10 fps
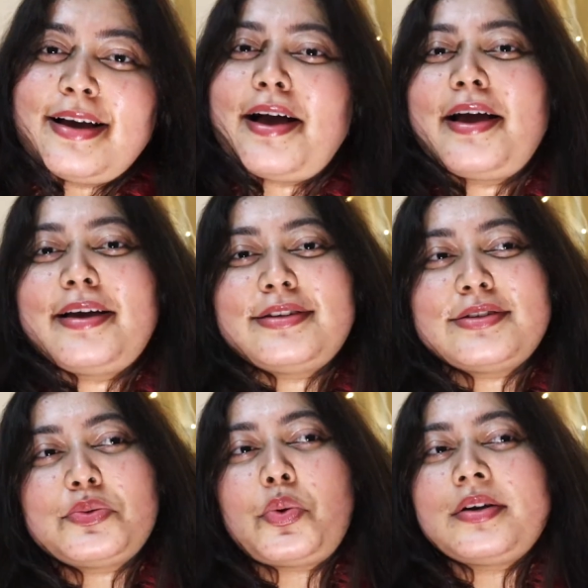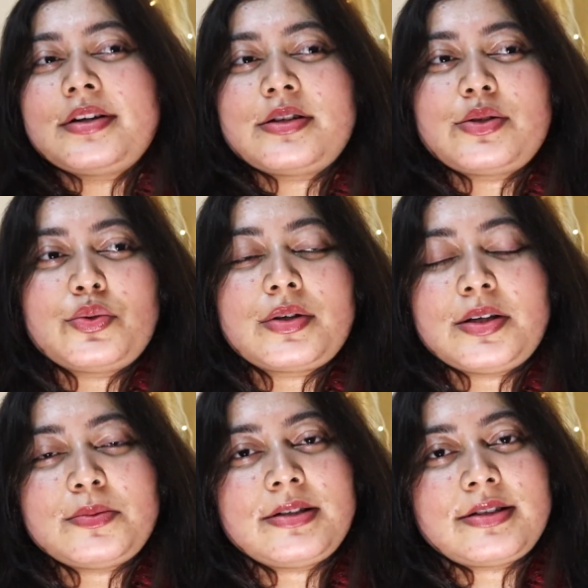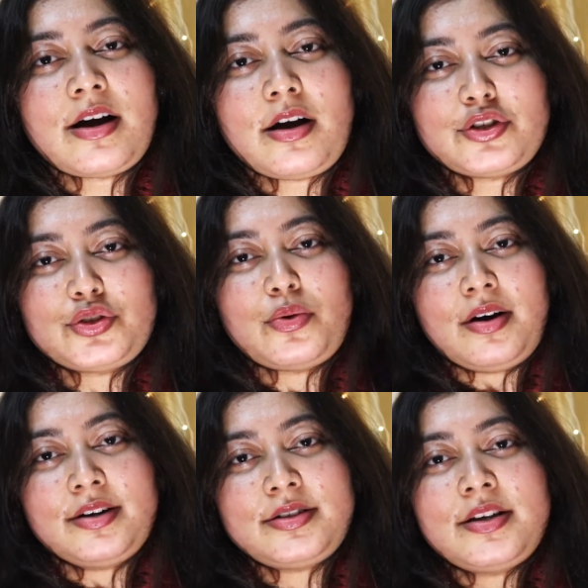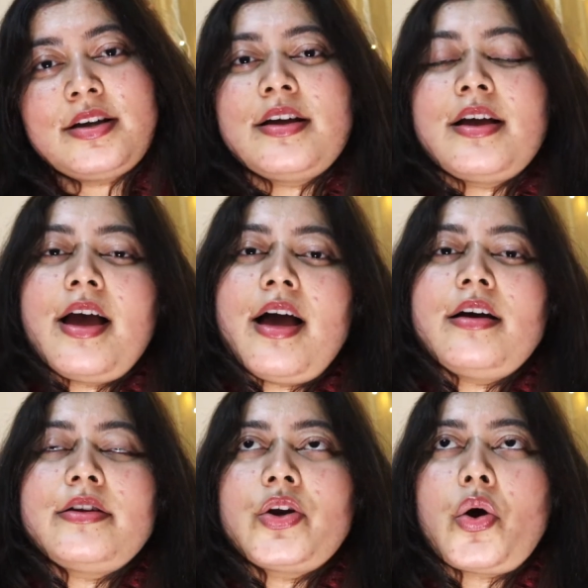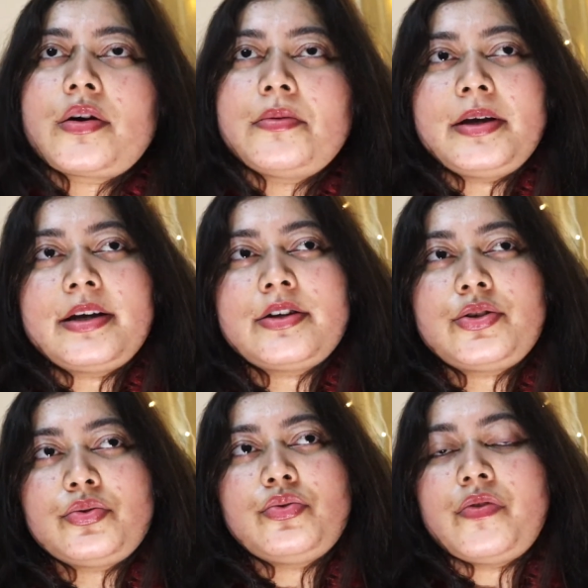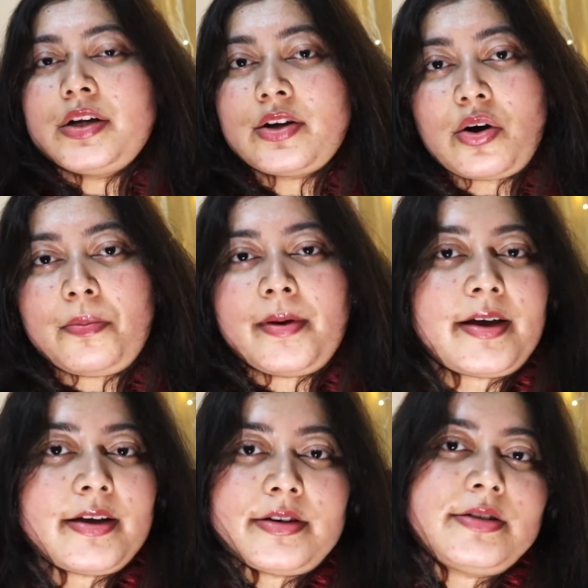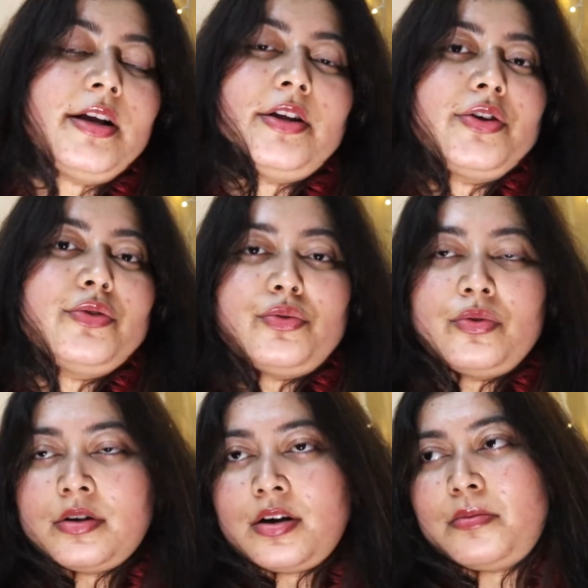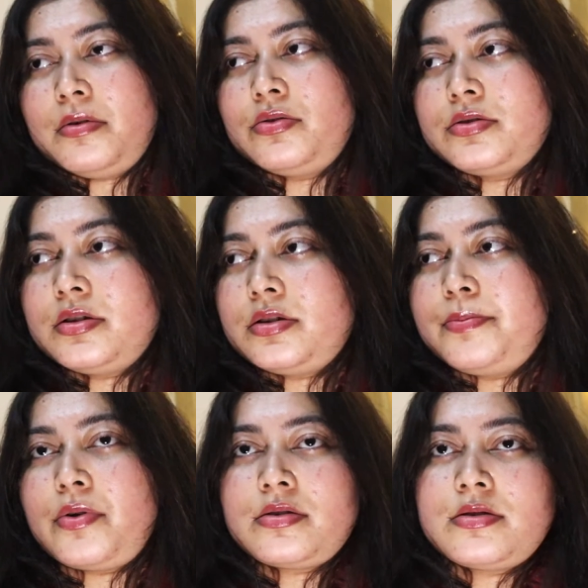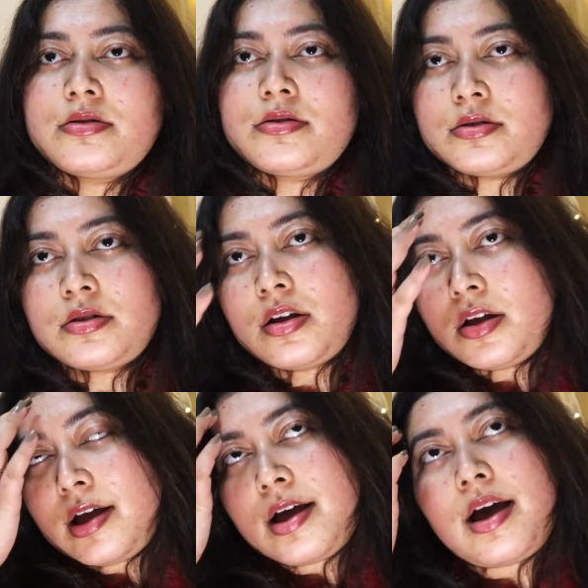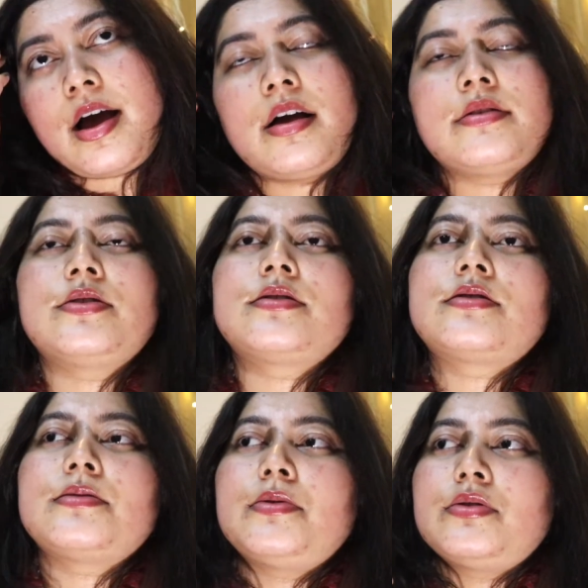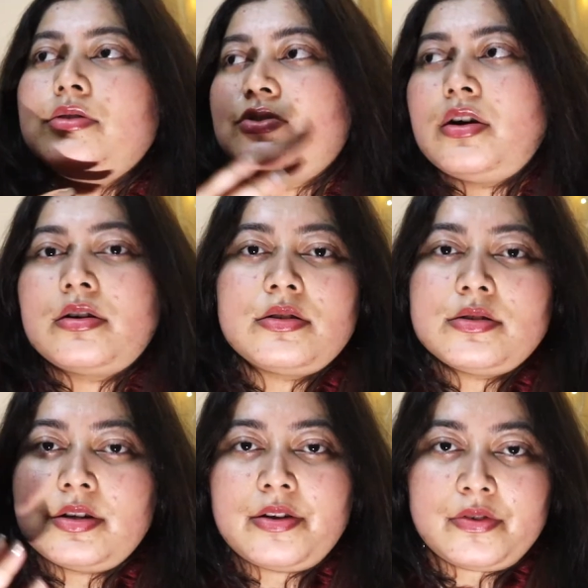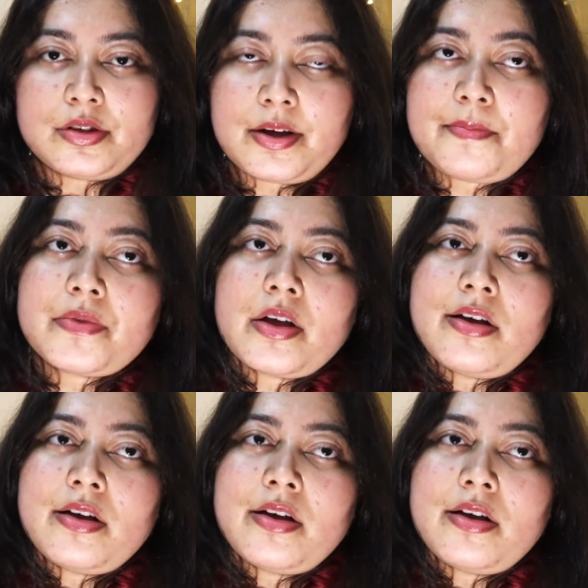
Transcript: I just wanted to keep this heart to heart and not make it too overly complicated, telling you about the process and just about the jargons and everything,